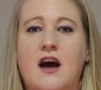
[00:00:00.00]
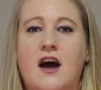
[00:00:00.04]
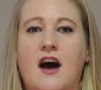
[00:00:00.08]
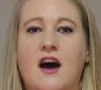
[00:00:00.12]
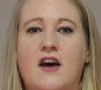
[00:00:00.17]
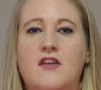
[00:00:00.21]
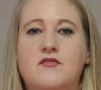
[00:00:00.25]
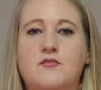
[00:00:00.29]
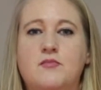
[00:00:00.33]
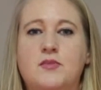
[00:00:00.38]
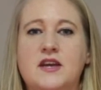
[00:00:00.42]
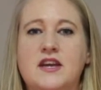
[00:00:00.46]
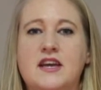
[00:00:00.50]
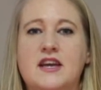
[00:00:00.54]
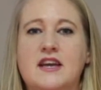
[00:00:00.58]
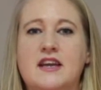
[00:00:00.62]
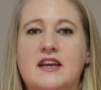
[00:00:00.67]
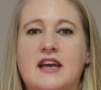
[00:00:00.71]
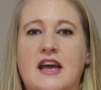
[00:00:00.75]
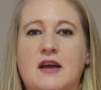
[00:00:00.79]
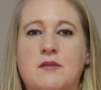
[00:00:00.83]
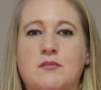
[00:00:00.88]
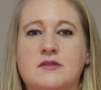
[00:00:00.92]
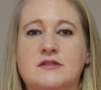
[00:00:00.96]
of
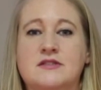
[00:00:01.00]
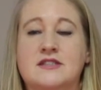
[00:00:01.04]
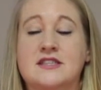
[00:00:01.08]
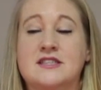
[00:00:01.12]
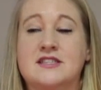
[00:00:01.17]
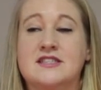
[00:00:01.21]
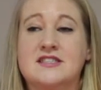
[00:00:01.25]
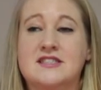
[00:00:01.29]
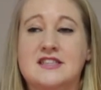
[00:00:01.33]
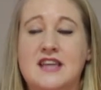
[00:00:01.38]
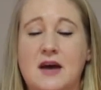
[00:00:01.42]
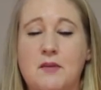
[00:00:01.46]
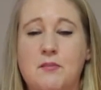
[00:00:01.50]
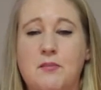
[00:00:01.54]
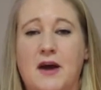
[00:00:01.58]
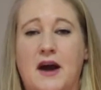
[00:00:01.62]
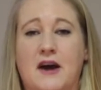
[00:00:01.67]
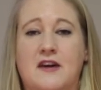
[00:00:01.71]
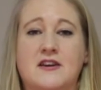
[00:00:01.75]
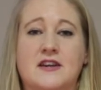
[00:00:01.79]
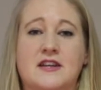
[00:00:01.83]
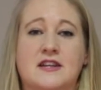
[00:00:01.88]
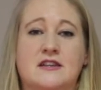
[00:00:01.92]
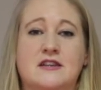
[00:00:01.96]
being able to step
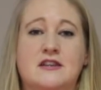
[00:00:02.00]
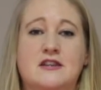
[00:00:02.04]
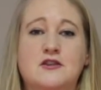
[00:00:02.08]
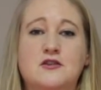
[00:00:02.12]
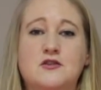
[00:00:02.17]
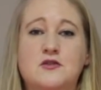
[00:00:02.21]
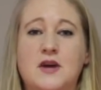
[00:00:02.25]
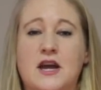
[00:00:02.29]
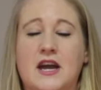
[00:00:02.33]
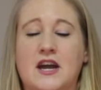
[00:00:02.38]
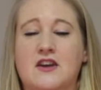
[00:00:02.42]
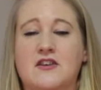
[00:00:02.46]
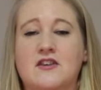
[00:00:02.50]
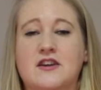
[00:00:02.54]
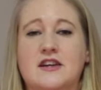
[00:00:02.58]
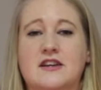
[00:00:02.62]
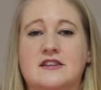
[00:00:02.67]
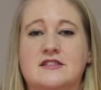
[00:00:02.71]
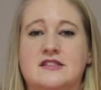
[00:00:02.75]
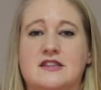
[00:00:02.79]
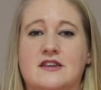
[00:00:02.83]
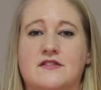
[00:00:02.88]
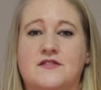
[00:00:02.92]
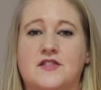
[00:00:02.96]
out in new
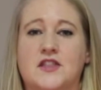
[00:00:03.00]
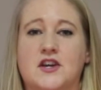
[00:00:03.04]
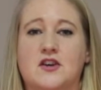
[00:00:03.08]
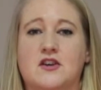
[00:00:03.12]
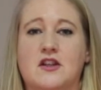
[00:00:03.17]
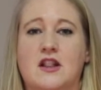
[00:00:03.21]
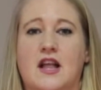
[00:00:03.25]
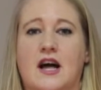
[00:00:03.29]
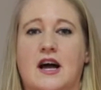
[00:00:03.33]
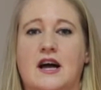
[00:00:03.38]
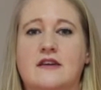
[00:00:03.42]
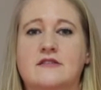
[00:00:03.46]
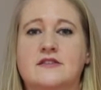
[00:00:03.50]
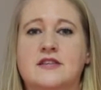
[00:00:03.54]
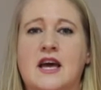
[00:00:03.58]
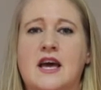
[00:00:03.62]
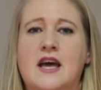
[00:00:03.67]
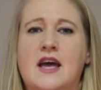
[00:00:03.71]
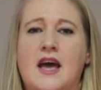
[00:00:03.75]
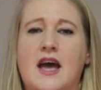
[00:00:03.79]
areas of their lives